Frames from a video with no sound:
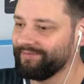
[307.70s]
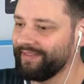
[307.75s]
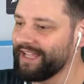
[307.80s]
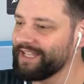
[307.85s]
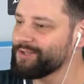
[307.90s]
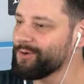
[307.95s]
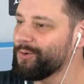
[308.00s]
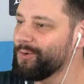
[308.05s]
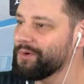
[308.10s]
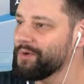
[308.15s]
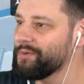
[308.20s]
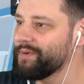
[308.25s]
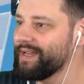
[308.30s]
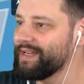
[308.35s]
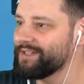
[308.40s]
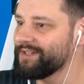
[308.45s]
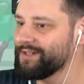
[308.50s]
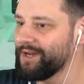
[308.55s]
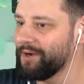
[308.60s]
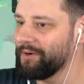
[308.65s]
That's all you
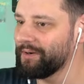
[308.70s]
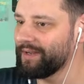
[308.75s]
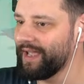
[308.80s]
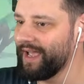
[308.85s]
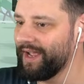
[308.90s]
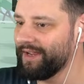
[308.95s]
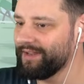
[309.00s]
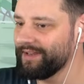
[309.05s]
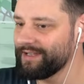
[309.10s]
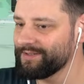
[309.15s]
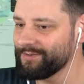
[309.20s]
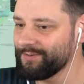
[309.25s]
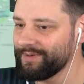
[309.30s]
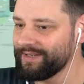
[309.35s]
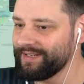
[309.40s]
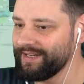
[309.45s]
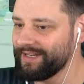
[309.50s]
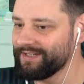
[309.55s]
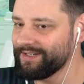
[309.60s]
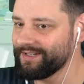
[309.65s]
need to know, okay? That's all
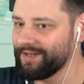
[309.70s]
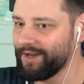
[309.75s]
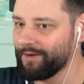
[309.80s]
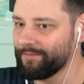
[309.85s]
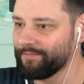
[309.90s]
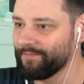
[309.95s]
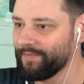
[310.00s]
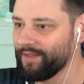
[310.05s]
you need to know.